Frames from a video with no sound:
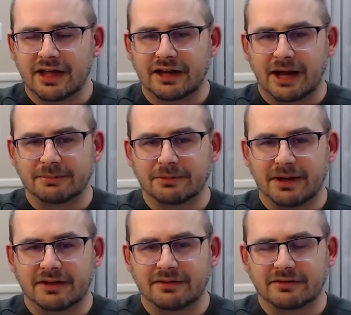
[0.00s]
and
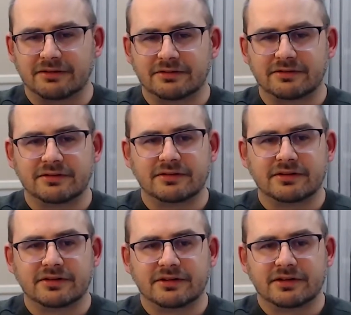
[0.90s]
optimized.
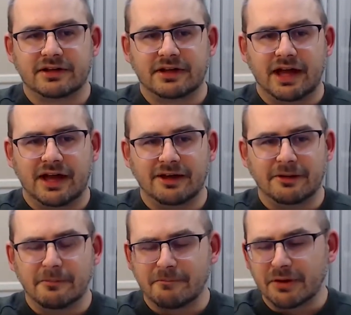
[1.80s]

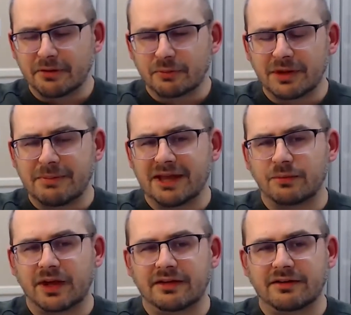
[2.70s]
There are three main
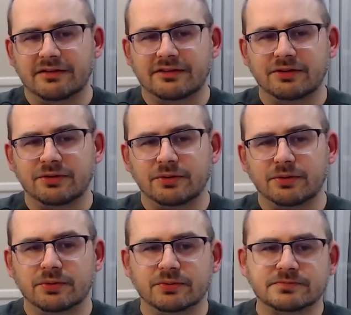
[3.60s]
ways
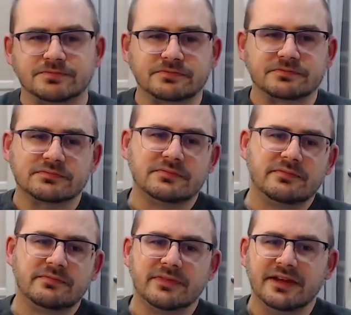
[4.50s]
to
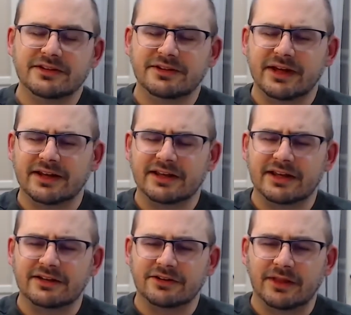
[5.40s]
kind of get
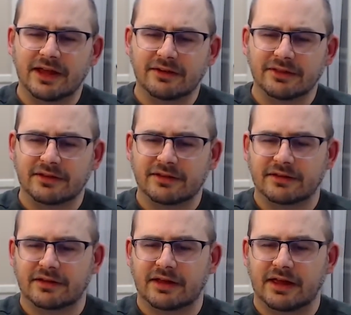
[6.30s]
into the health
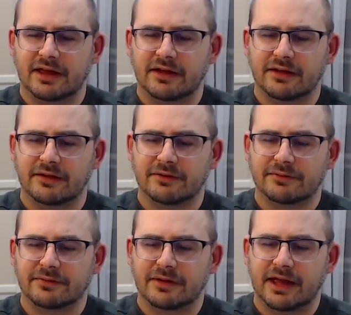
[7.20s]

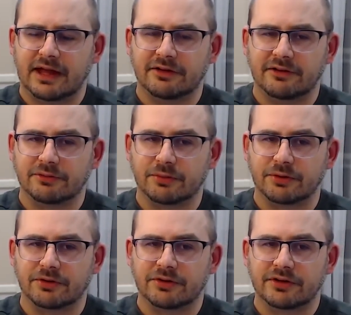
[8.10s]
analyst
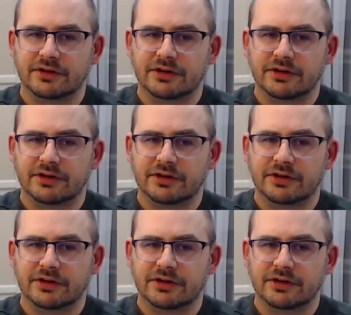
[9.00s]
world.